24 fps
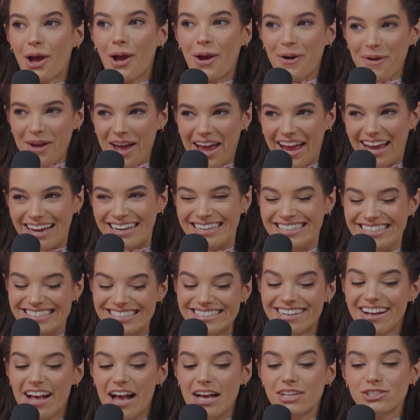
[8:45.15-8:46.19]
Okay.
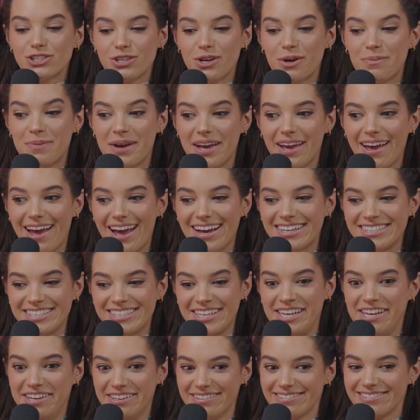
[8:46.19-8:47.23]
So my ex,
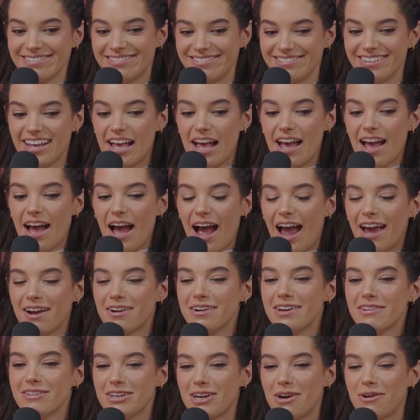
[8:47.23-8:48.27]
I don't
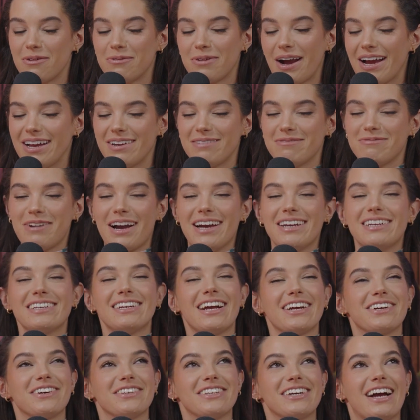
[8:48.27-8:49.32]
even know why did
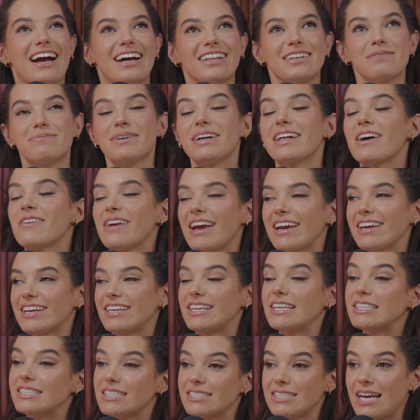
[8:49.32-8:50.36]
I go there, Ally? But okay,
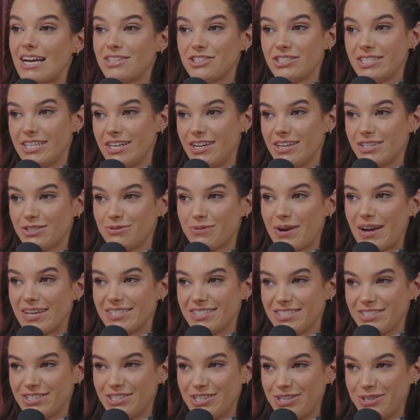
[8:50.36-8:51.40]
he's a Sagittarius
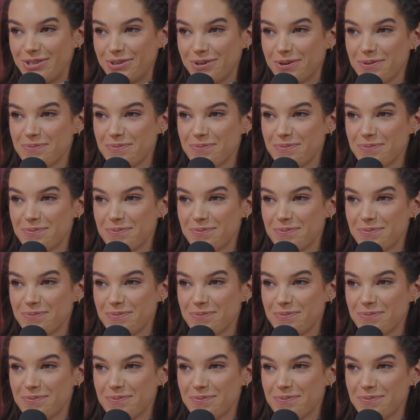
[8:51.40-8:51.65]
rising too.